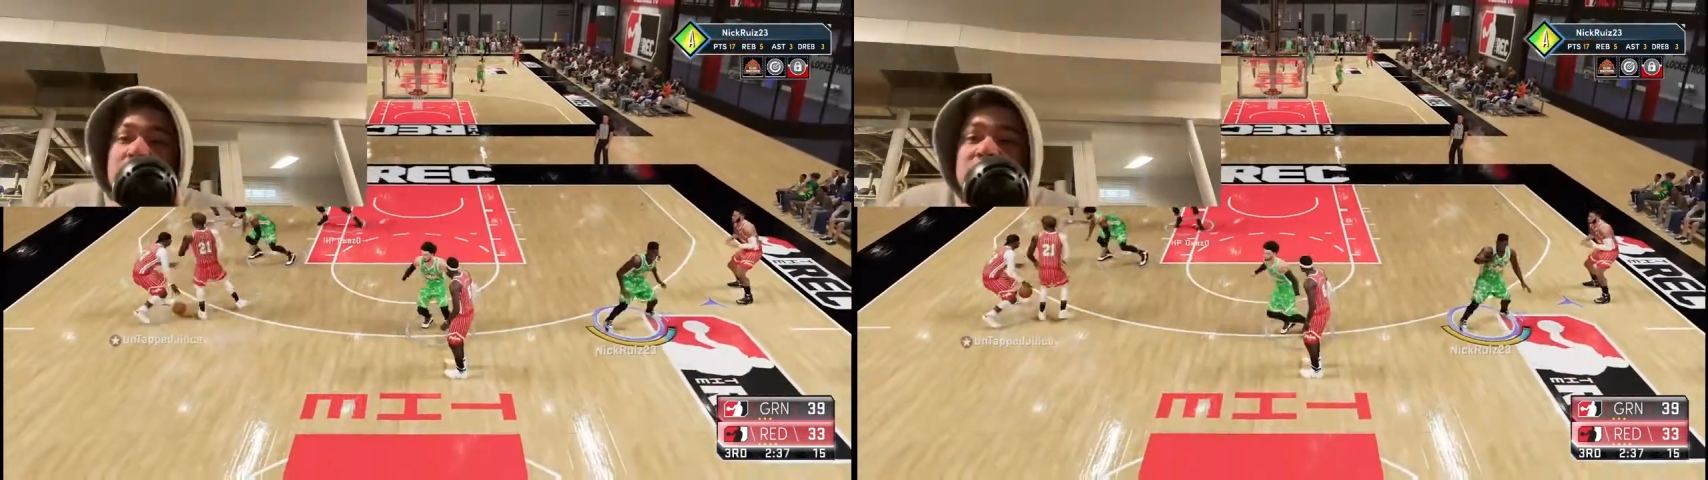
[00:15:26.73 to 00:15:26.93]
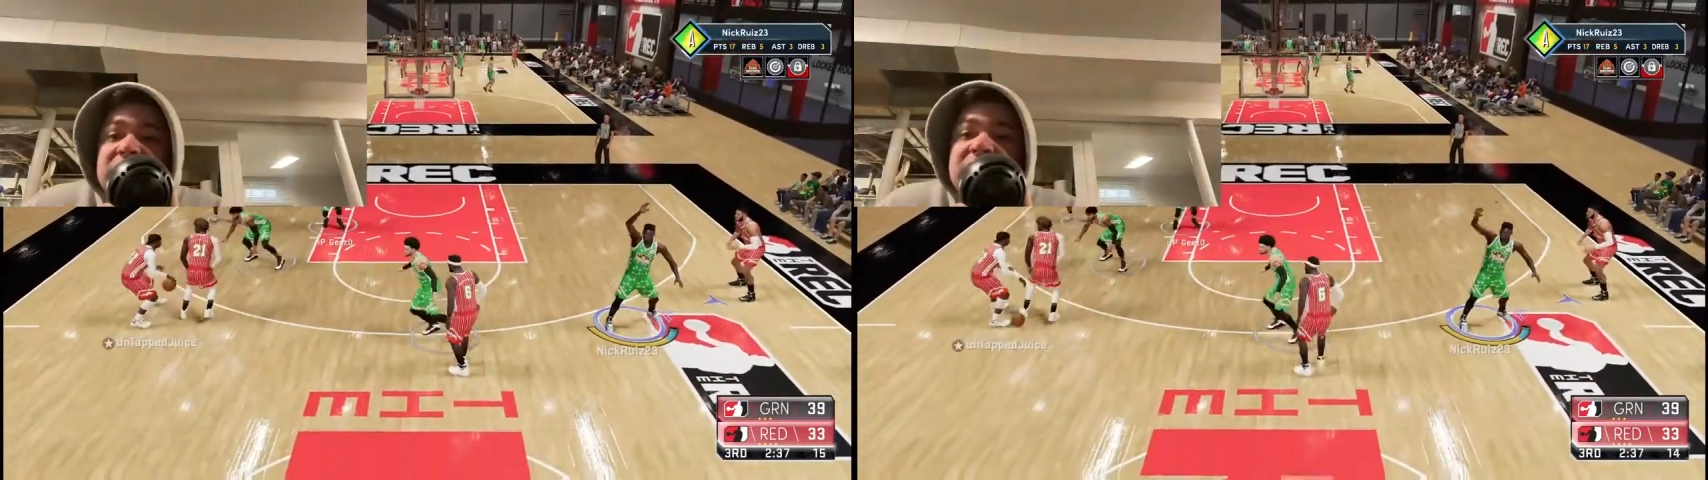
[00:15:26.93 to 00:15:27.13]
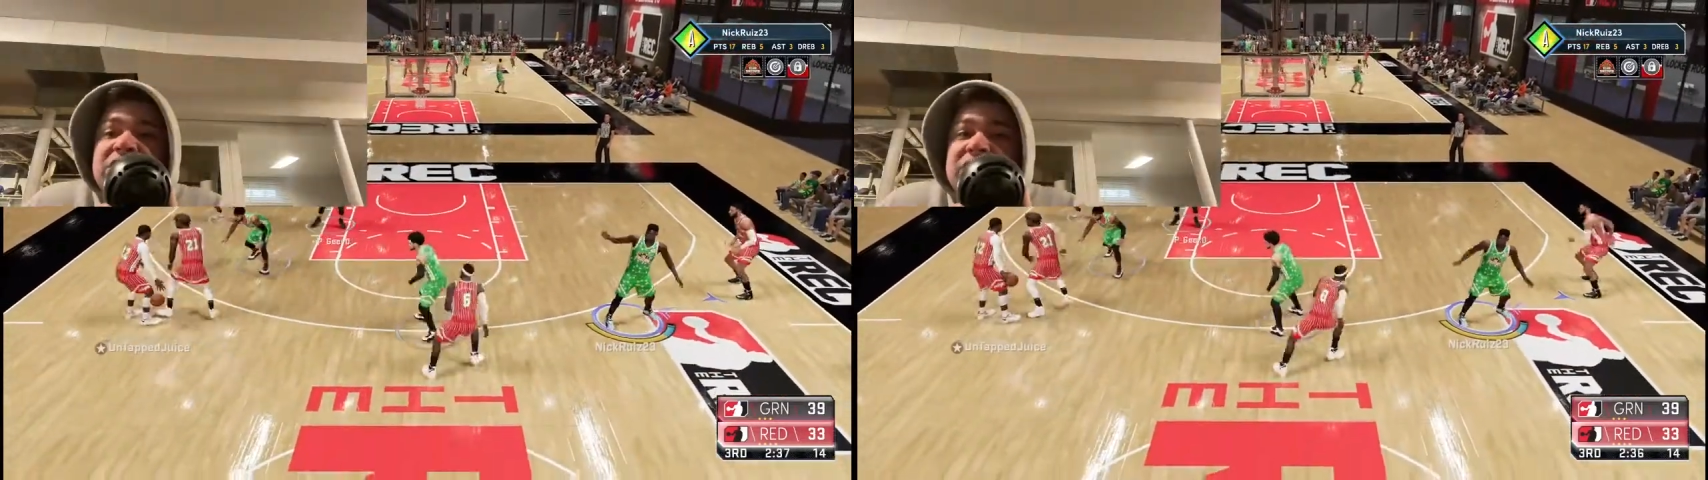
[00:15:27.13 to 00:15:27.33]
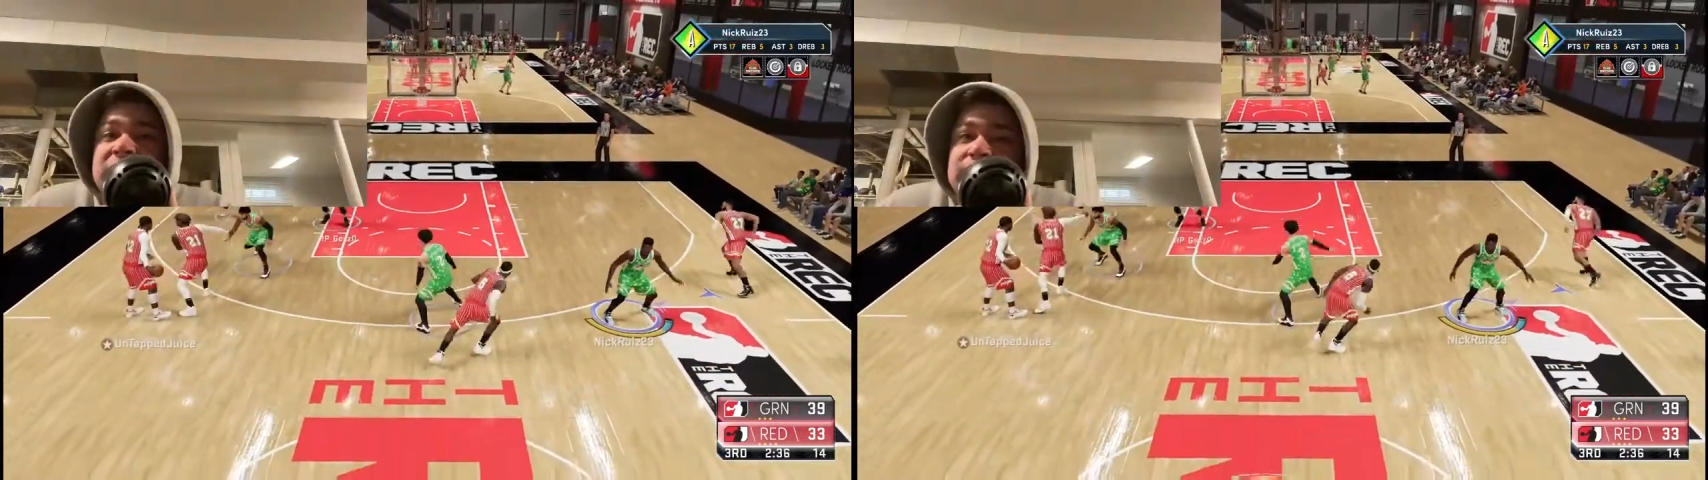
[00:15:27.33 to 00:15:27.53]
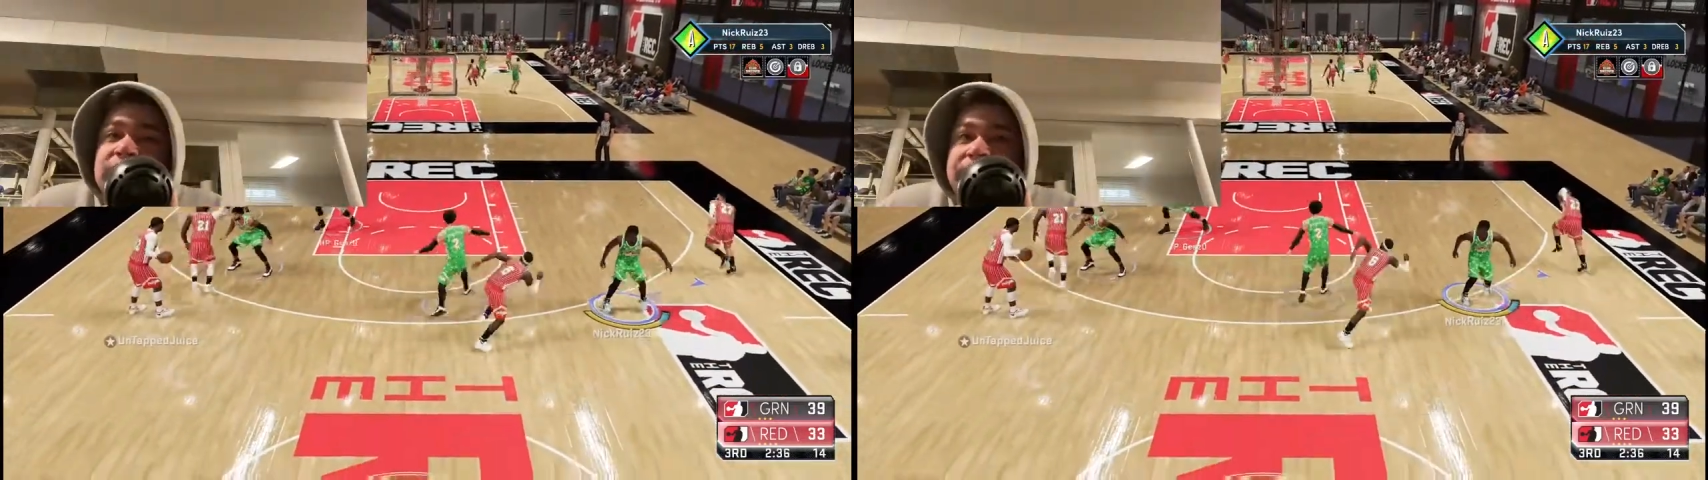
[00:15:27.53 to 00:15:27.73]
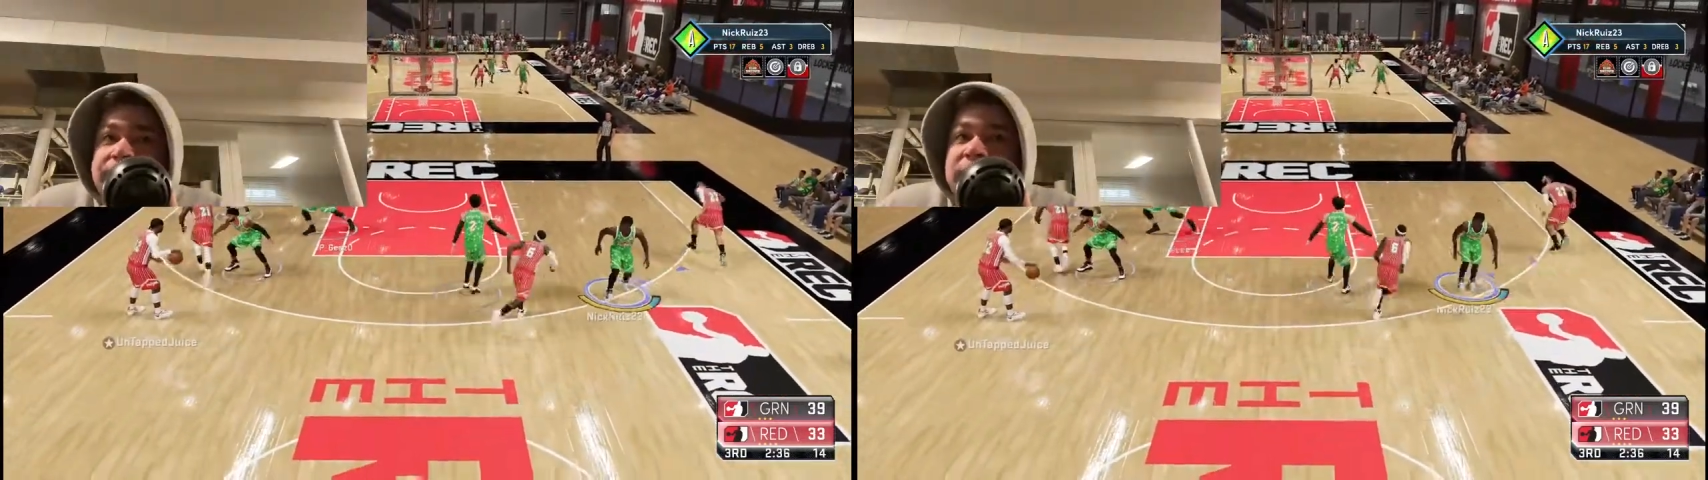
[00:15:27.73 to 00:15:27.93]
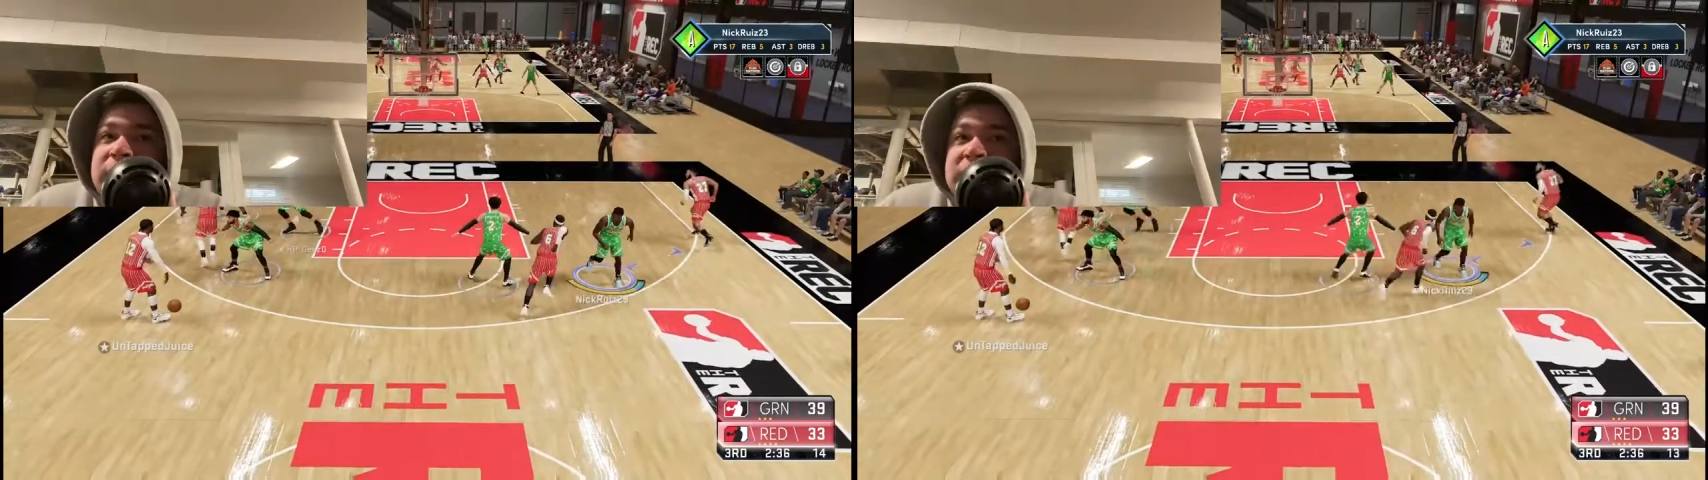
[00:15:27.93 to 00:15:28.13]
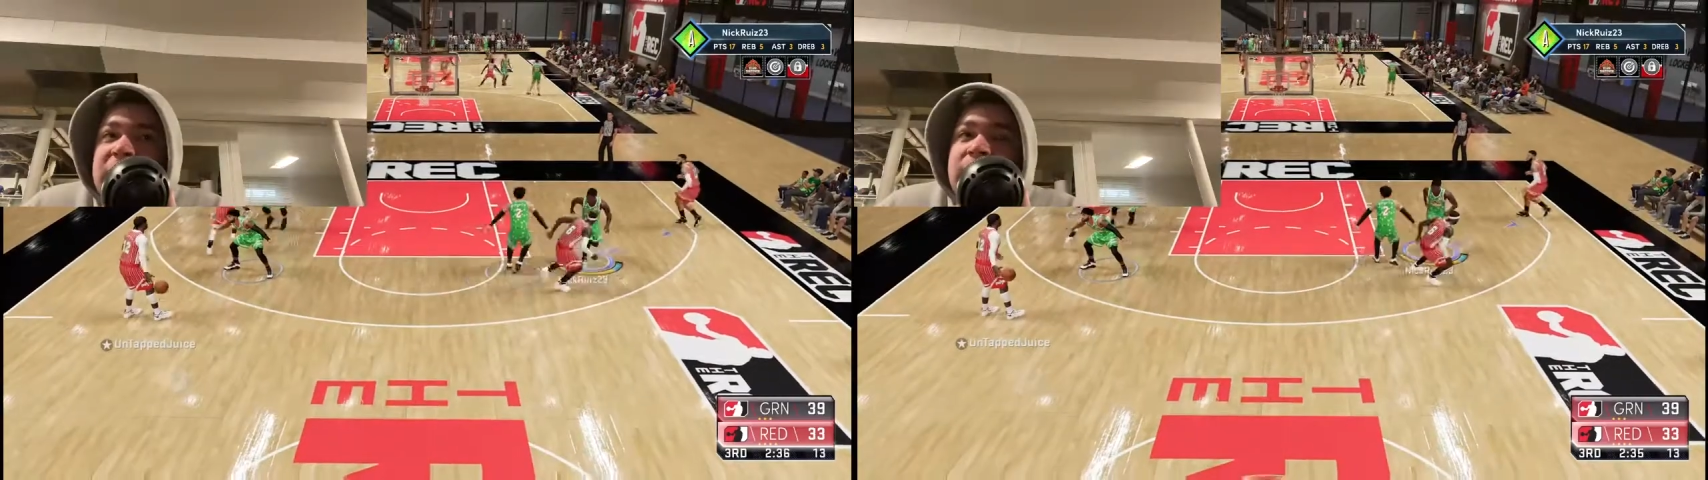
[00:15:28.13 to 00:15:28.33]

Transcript: much, I'm